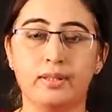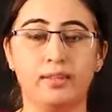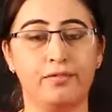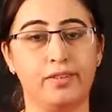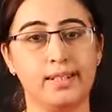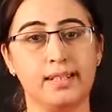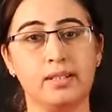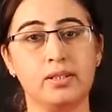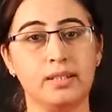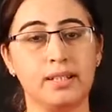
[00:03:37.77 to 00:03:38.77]
the first
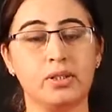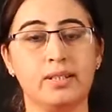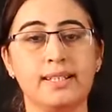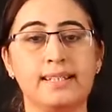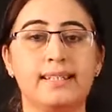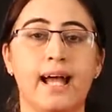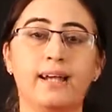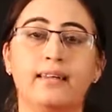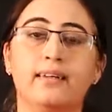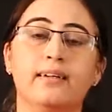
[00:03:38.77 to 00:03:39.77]
condition is
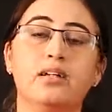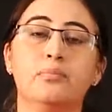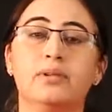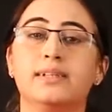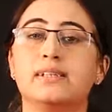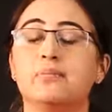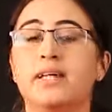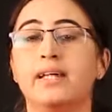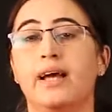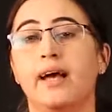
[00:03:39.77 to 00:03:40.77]
that there must
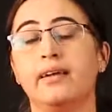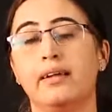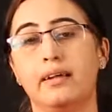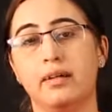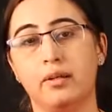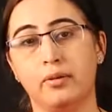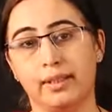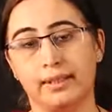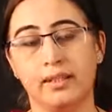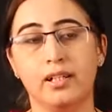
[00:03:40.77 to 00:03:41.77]
be an
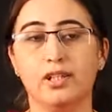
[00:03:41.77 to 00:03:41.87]
interest